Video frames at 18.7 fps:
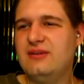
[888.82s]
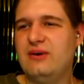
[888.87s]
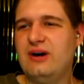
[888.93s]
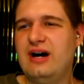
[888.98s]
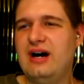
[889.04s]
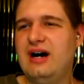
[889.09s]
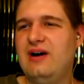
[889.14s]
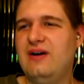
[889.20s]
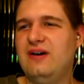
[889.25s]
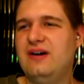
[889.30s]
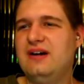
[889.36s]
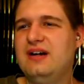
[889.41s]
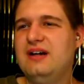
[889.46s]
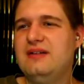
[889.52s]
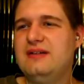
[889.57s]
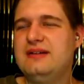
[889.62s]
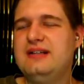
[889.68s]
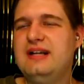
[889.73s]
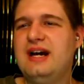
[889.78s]
Wow.
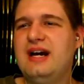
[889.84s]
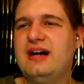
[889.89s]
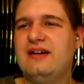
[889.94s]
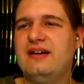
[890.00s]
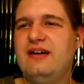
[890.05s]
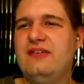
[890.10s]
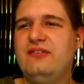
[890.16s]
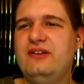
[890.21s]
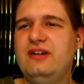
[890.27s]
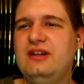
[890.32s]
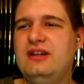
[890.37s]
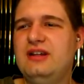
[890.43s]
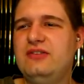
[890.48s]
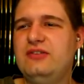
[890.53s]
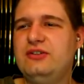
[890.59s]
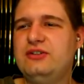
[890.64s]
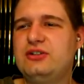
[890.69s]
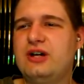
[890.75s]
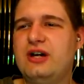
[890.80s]
But yeah, if he
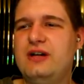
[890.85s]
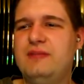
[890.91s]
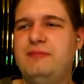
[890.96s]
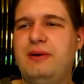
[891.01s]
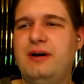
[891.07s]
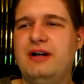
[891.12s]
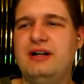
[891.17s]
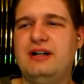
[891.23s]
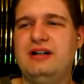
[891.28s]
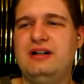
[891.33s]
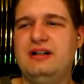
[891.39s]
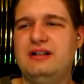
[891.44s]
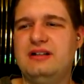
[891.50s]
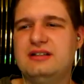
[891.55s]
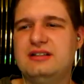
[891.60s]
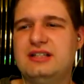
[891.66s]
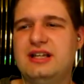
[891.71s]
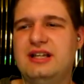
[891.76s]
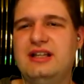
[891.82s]
if you try and putt it,
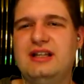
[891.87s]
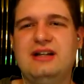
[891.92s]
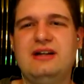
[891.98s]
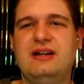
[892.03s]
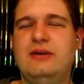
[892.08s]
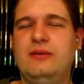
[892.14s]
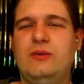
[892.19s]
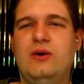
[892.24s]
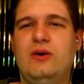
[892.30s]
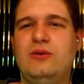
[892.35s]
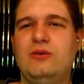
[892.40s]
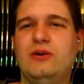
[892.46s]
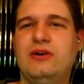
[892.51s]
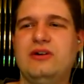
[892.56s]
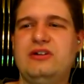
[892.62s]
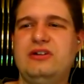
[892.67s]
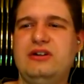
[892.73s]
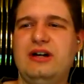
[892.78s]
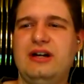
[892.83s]
he'll say that it won't
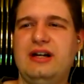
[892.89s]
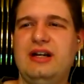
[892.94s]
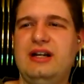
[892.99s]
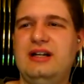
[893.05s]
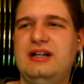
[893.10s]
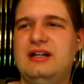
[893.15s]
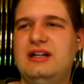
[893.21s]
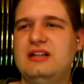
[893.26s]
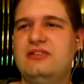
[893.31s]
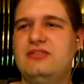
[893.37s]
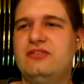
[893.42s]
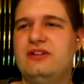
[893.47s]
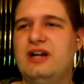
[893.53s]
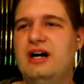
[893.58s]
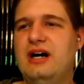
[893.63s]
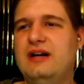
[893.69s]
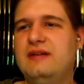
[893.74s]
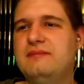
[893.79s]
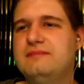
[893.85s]
work. You gotta hit it on the
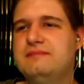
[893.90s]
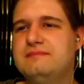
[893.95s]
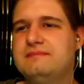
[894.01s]
fly.